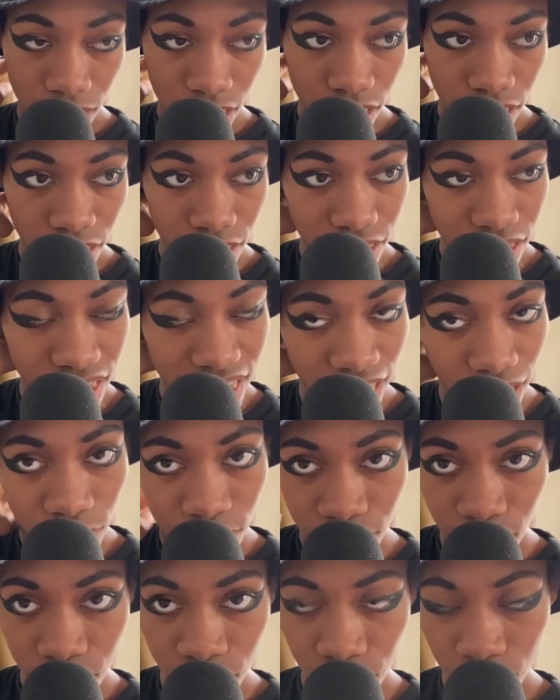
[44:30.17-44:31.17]
SAL is
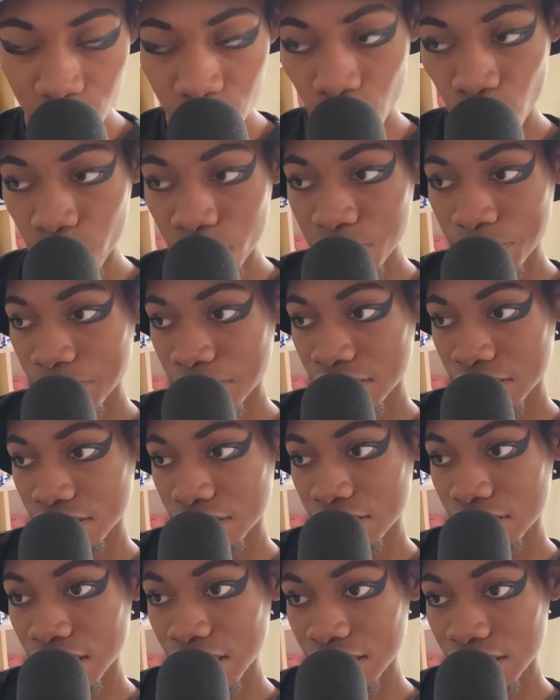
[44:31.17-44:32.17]
also notorious
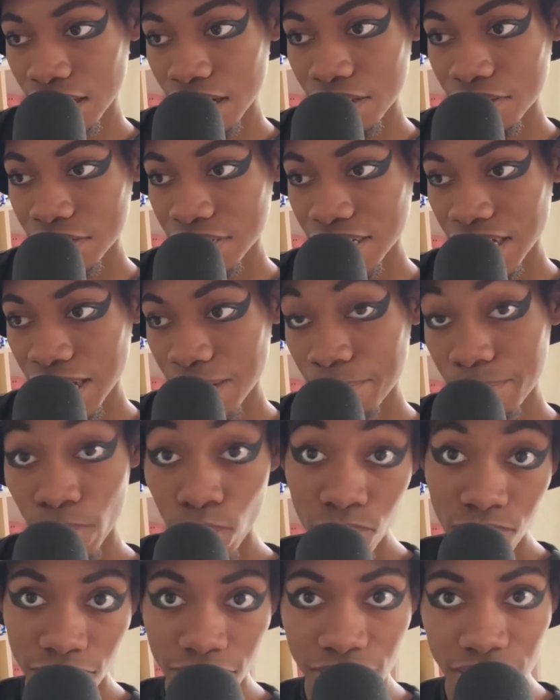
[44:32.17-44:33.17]
because a lot of the time,
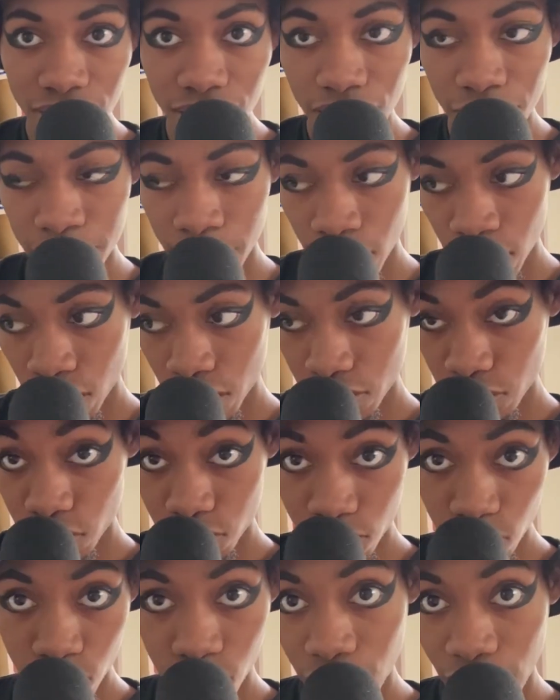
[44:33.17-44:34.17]
most of the time, there's
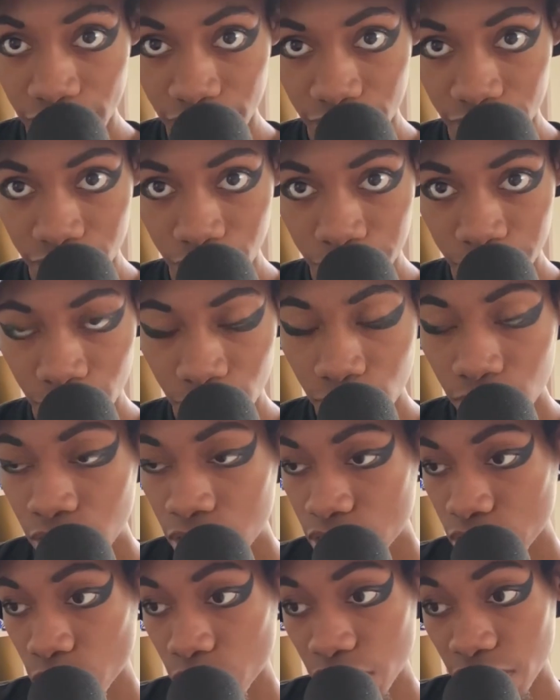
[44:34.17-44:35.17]
no tracking number.
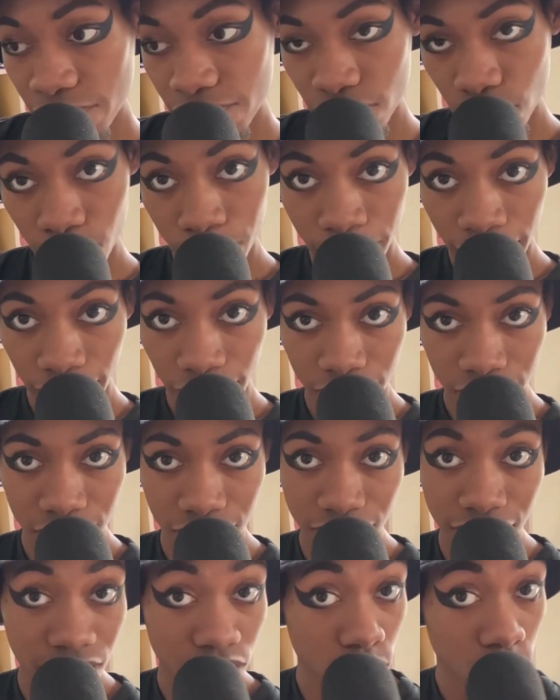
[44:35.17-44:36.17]
So if your package
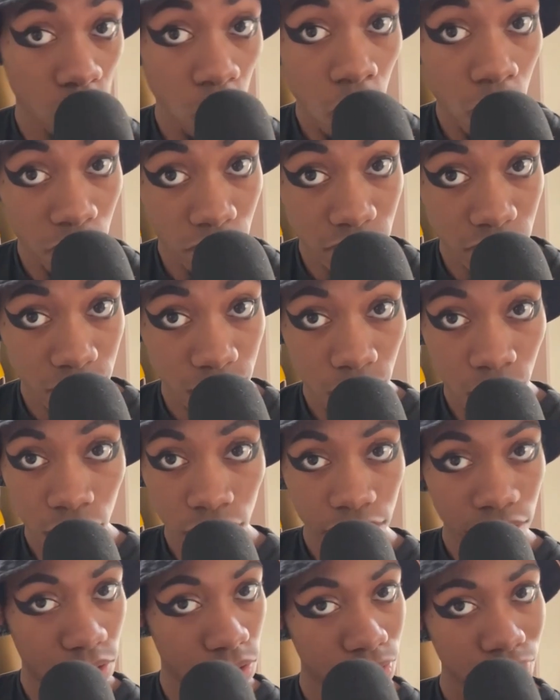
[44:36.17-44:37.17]
gets lost,
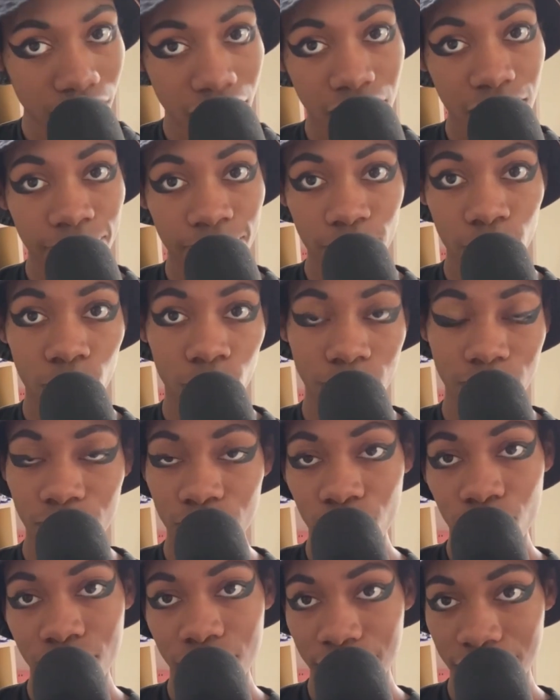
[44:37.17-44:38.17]
you're not even going to
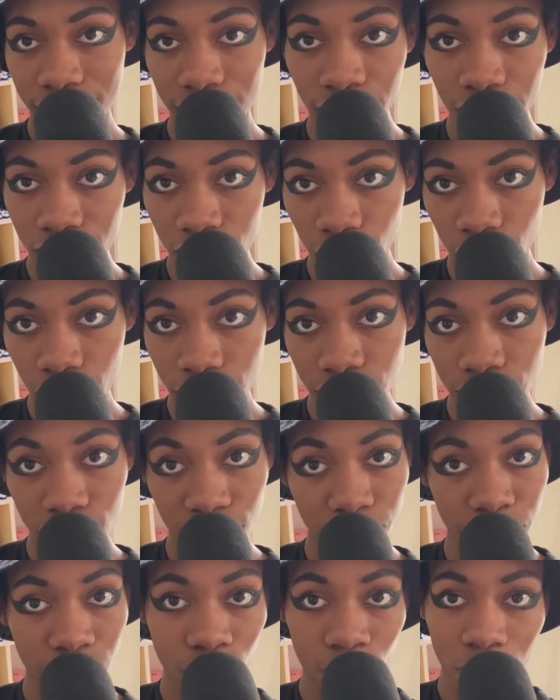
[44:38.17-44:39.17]
know that it got lost. You
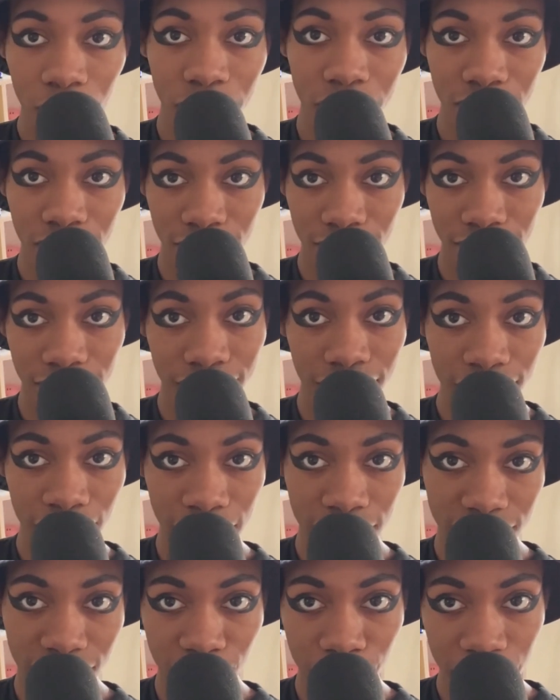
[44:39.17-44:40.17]
can be waiting, thinking that
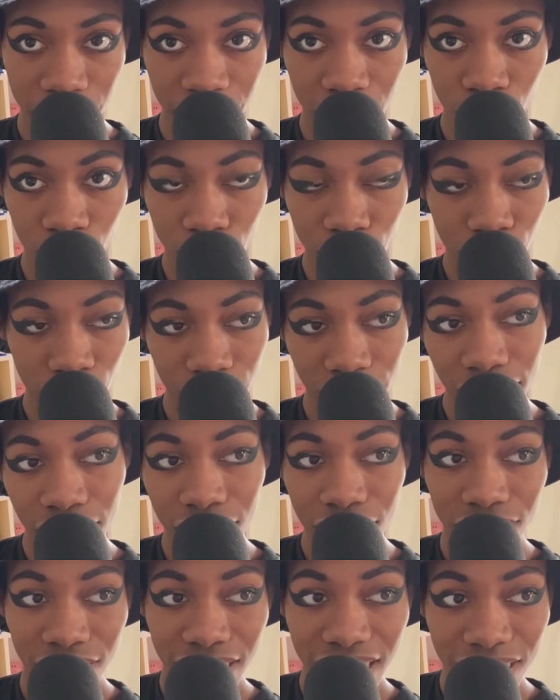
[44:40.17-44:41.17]
it's coming in, when in
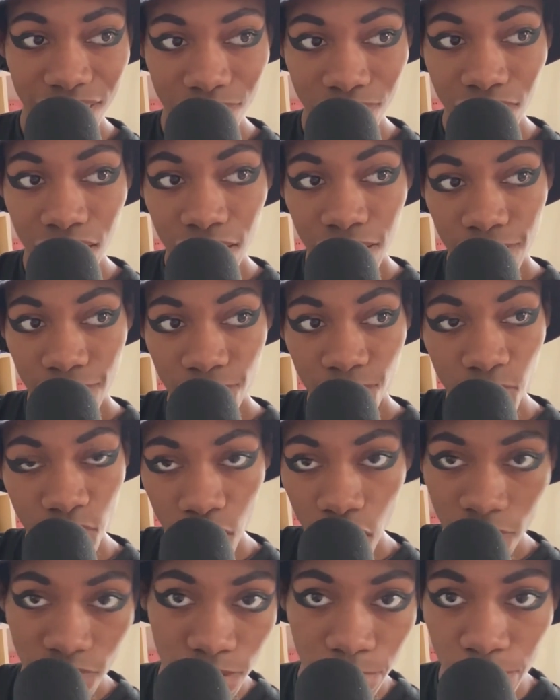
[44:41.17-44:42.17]
reality it fell
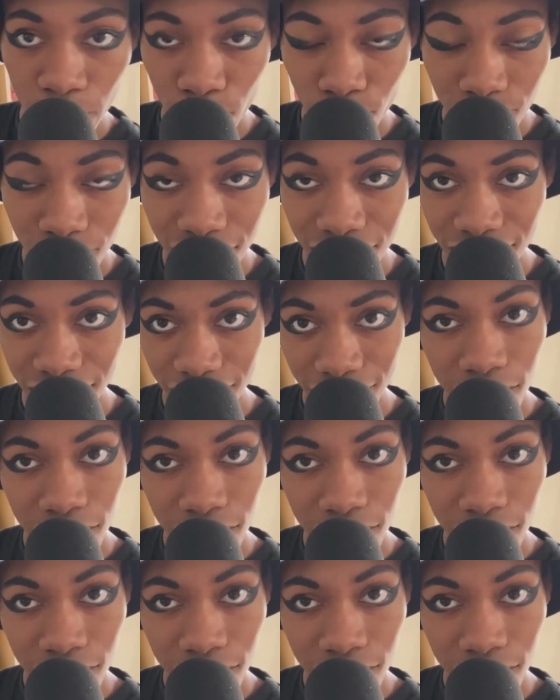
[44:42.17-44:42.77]
off the boat like